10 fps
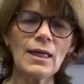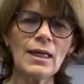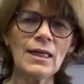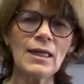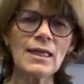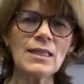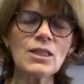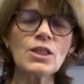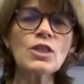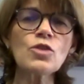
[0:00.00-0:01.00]
is a
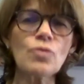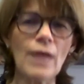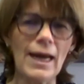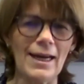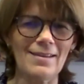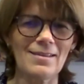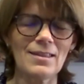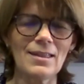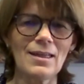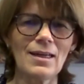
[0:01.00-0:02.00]
strength.
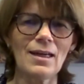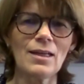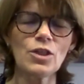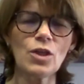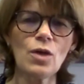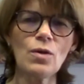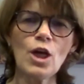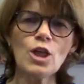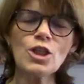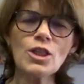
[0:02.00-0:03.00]
So
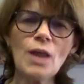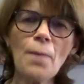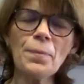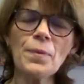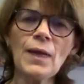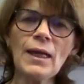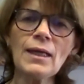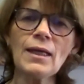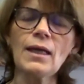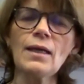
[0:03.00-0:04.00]
stop
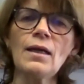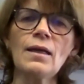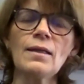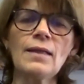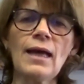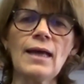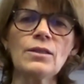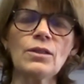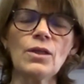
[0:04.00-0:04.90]
thinking that